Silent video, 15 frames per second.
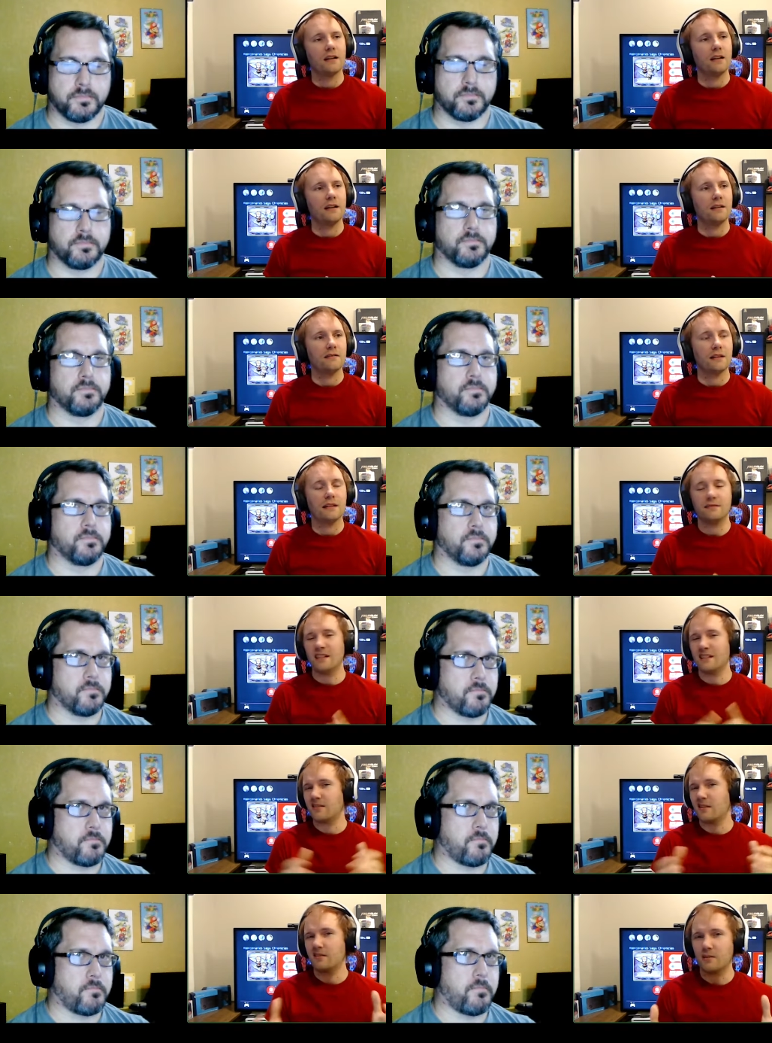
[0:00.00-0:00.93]
Speaker 1: Uh, I,
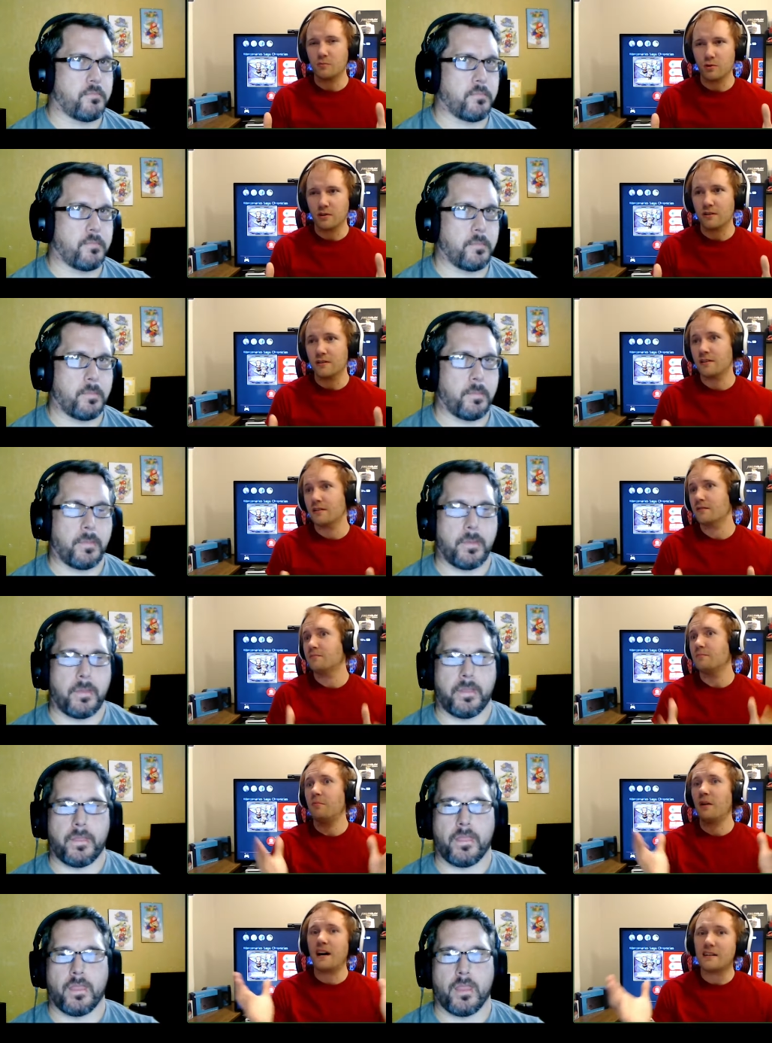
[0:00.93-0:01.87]
I, saw somewhere on there
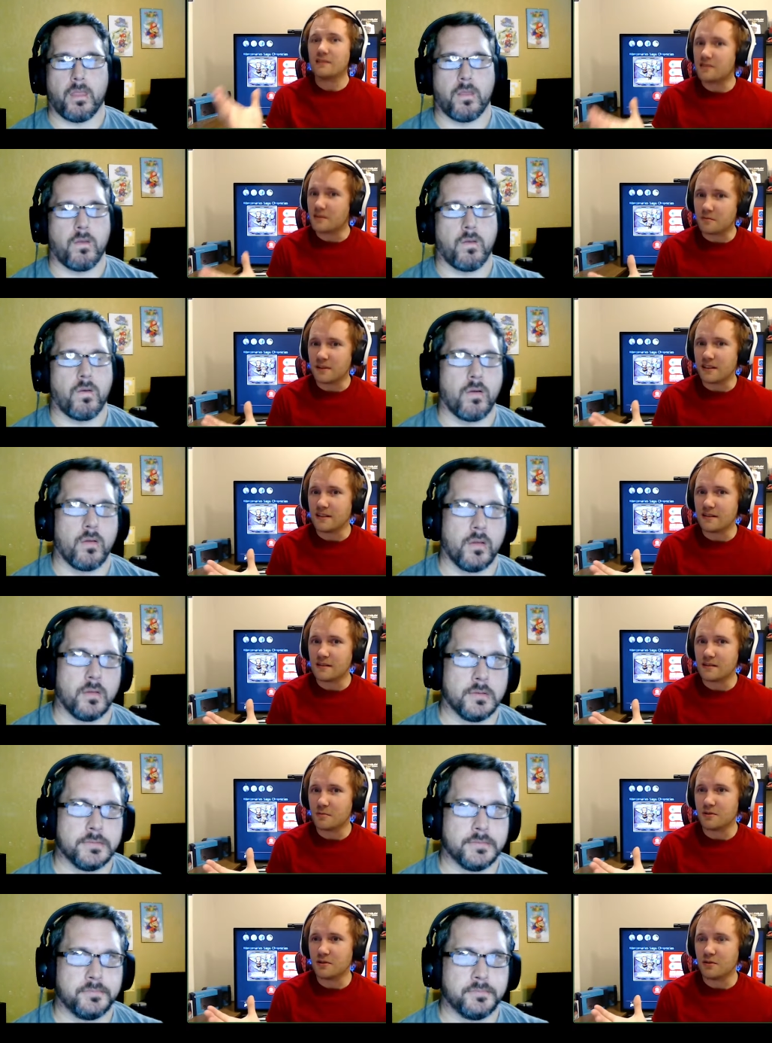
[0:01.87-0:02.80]
possibly
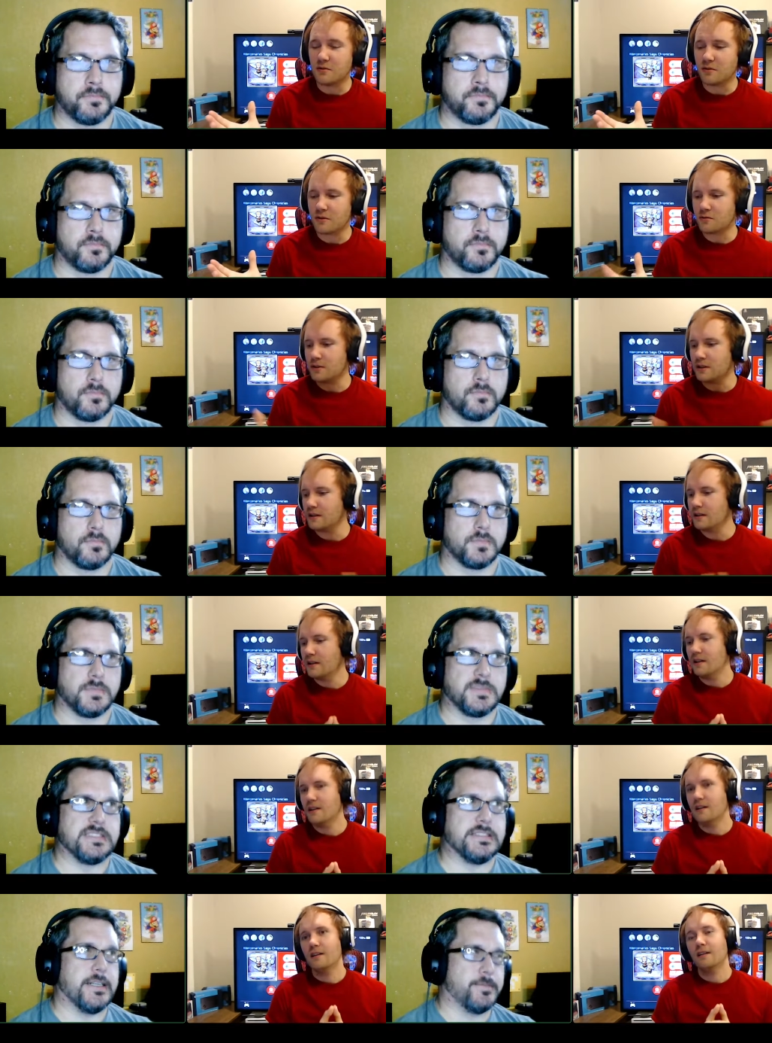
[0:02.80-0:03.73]
Splatoon three.
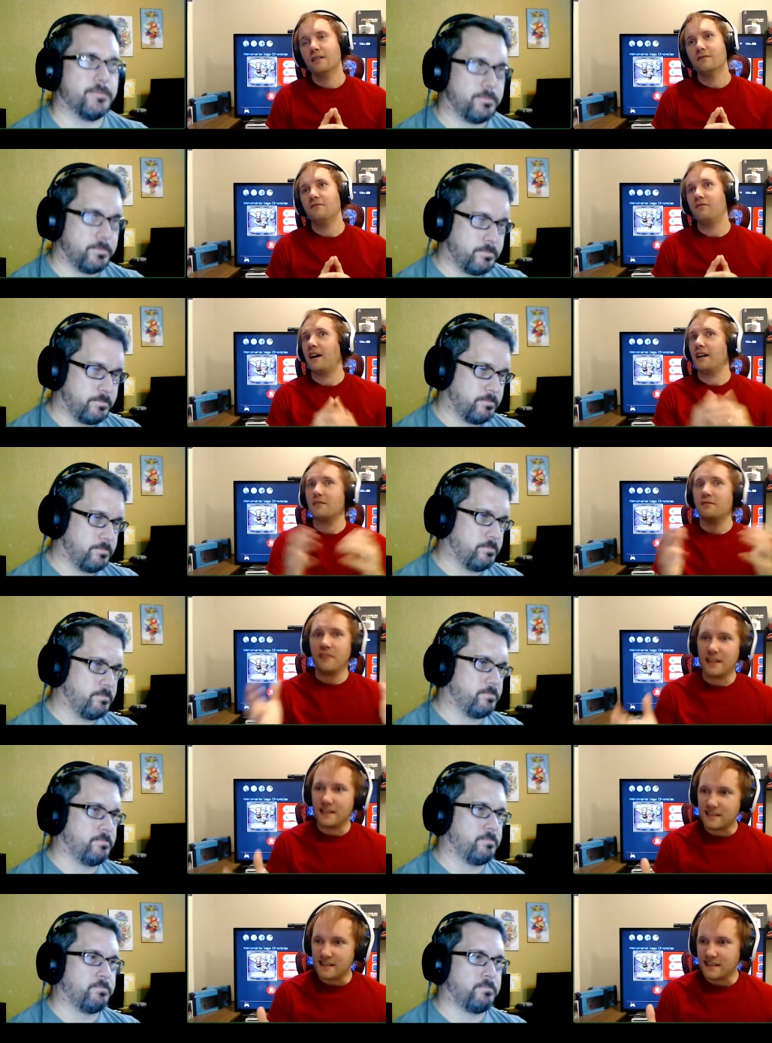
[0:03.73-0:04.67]
Yeah. Final
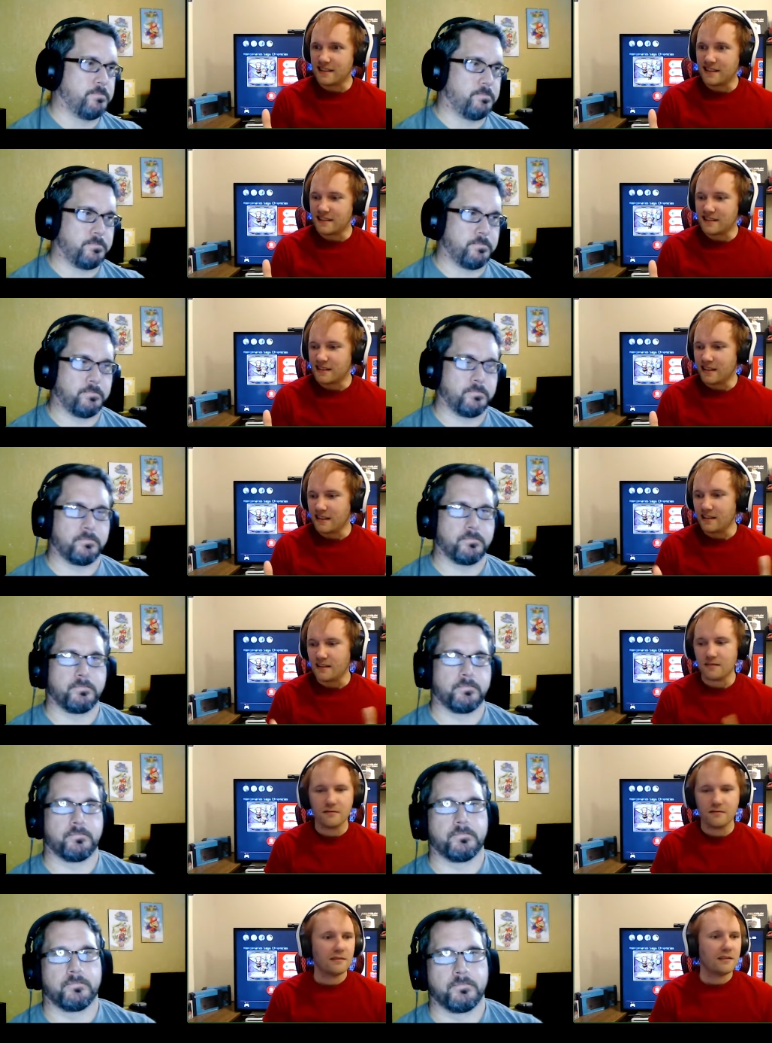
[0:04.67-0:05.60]
Fantasy
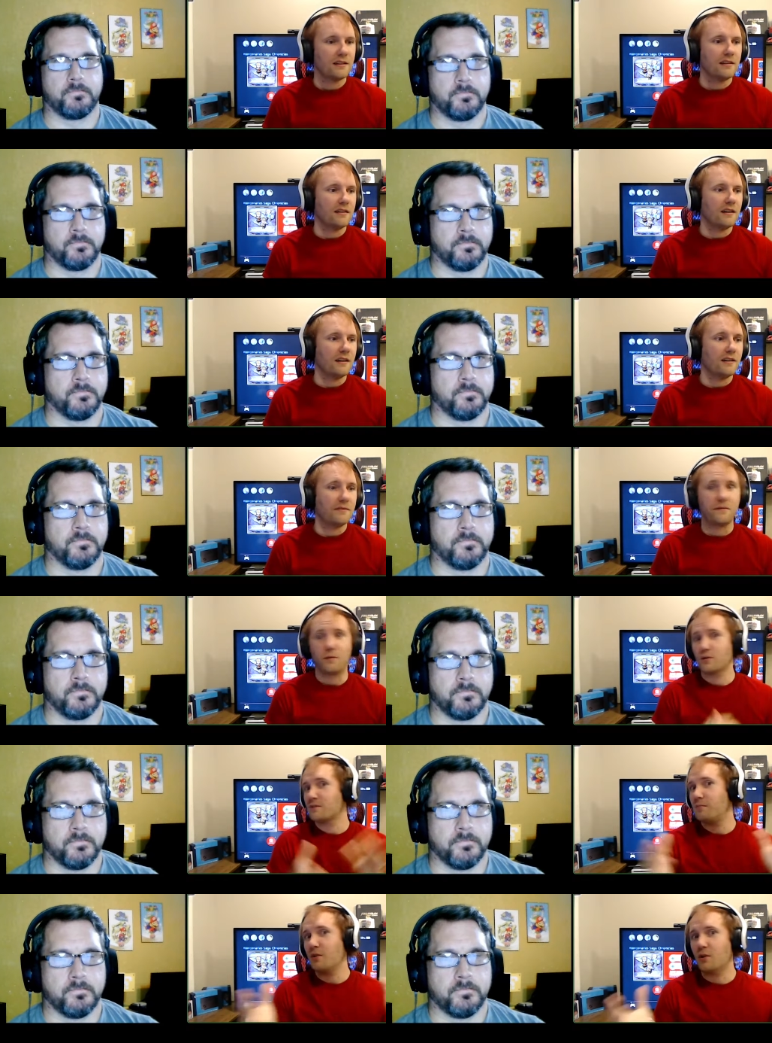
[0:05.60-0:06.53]
sixteen uh,
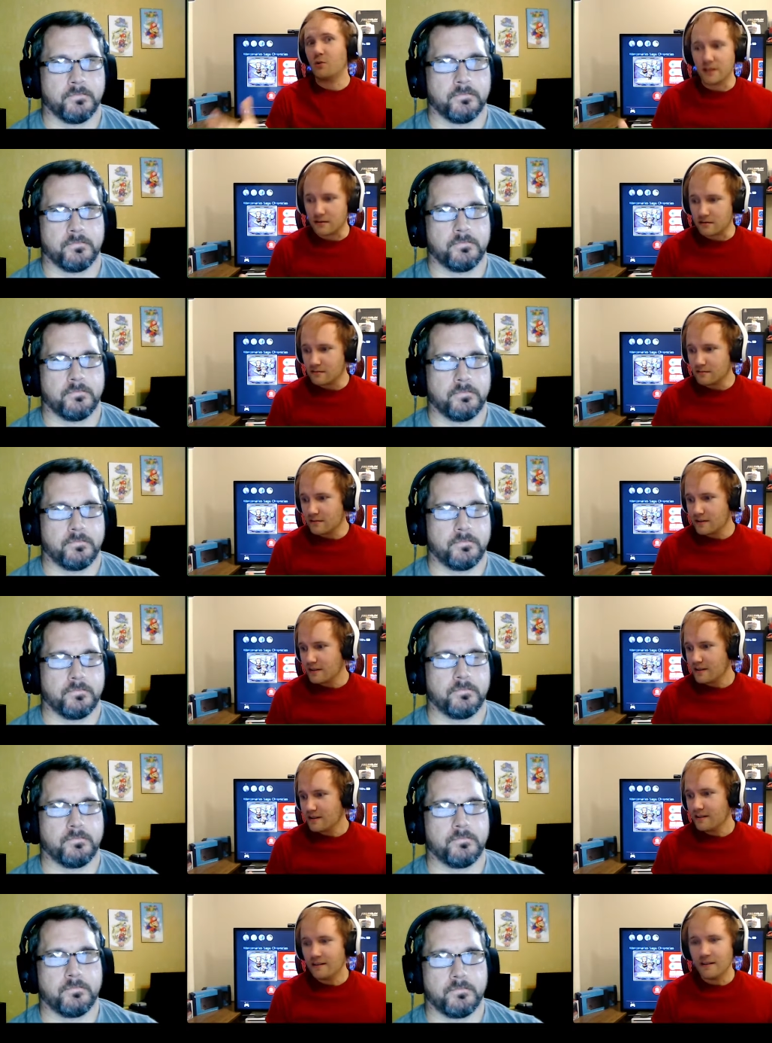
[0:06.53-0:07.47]
Forspoken,
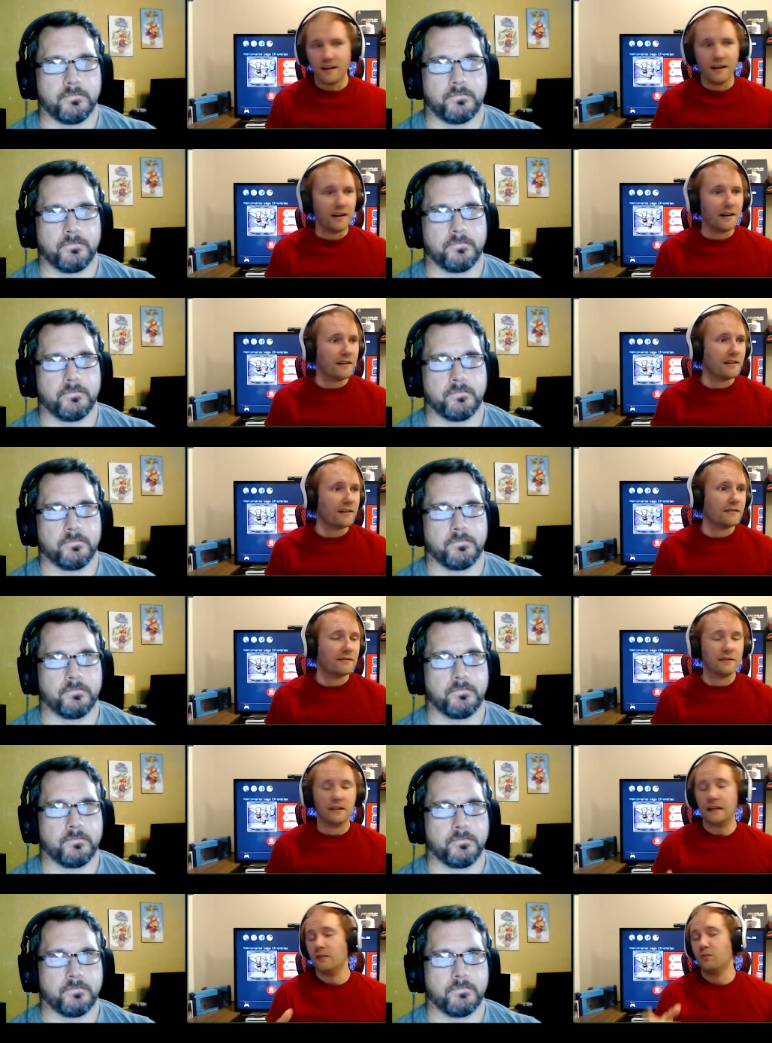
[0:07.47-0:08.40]
uh,
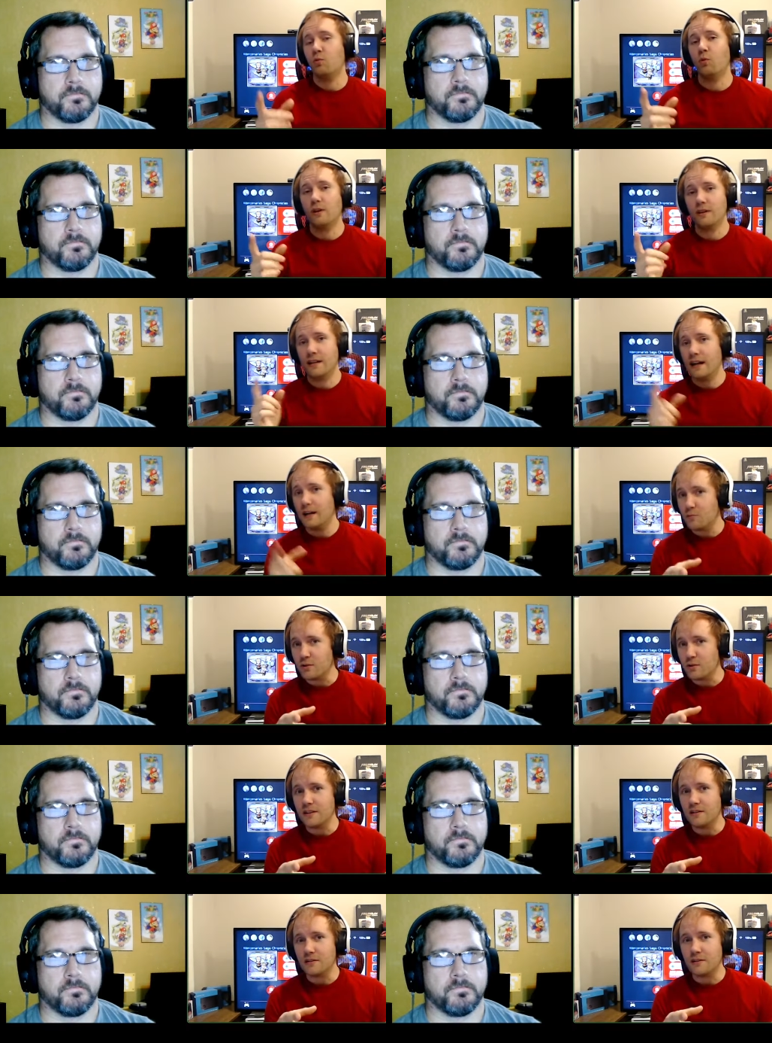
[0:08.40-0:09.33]
one that I'm
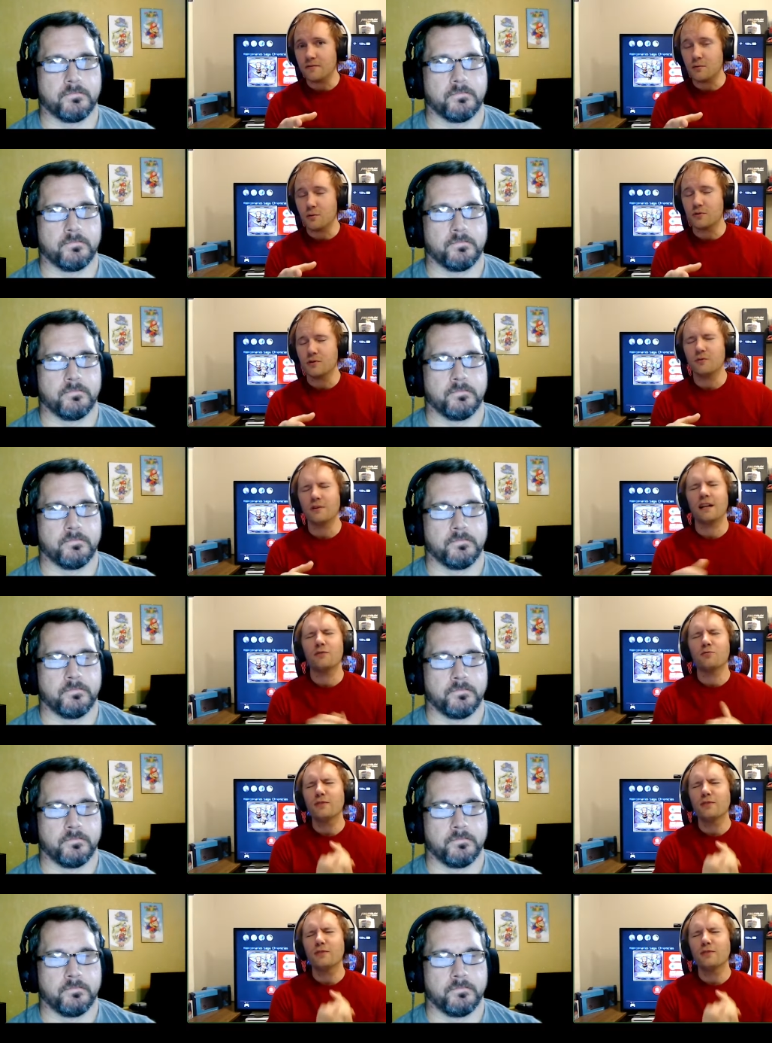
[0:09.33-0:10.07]
really looking forward to, and I